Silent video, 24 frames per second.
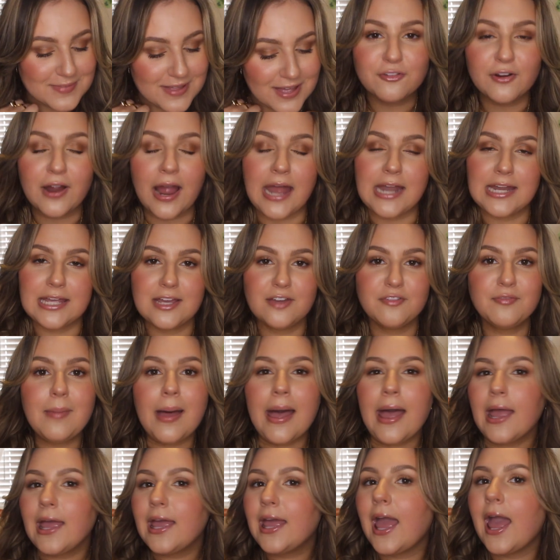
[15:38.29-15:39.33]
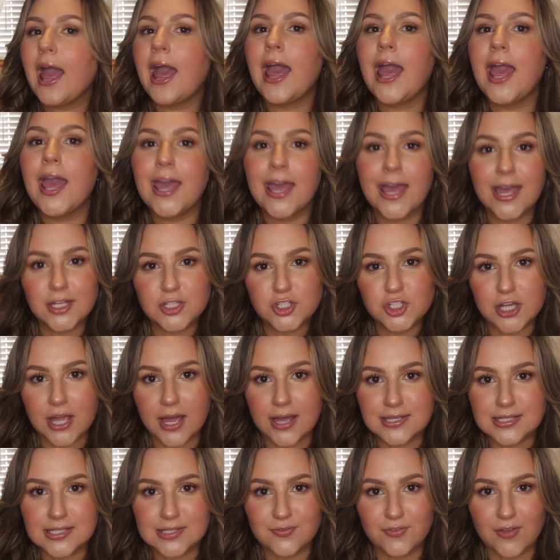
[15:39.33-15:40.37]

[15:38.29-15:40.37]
For any of my AHS